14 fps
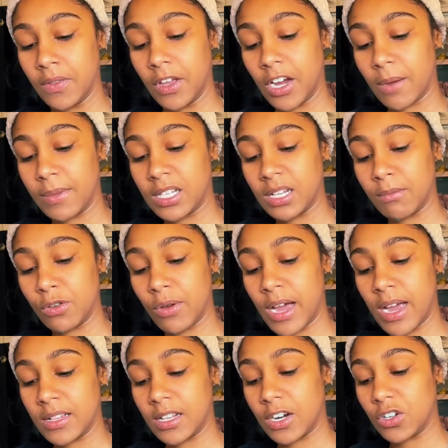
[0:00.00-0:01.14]
There could be some of you
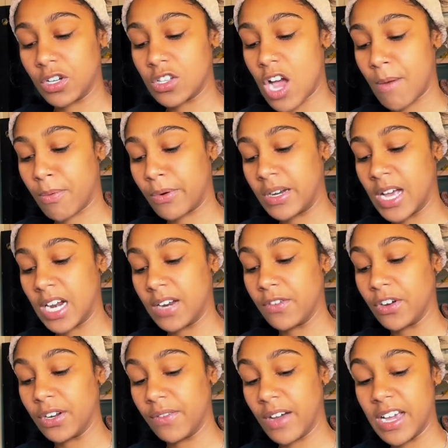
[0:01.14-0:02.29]
guys that are just operating out of
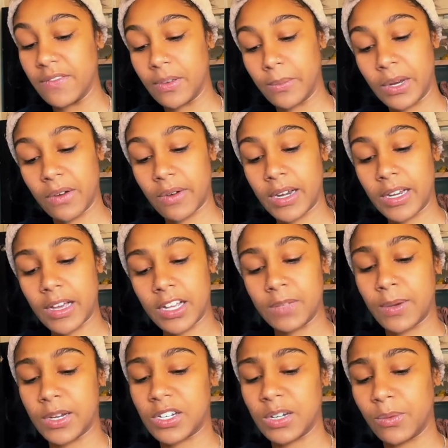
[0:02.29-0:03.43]
your divine feminine right now,
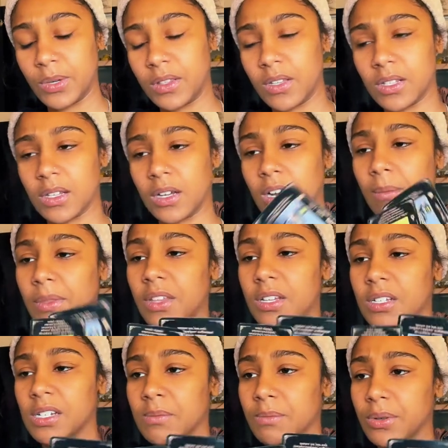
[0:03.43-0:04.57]
especially with this
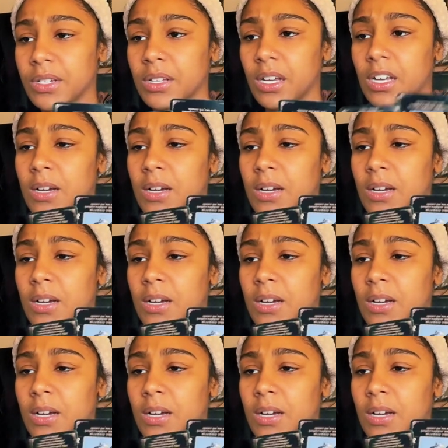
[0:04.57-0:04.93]
this Empress.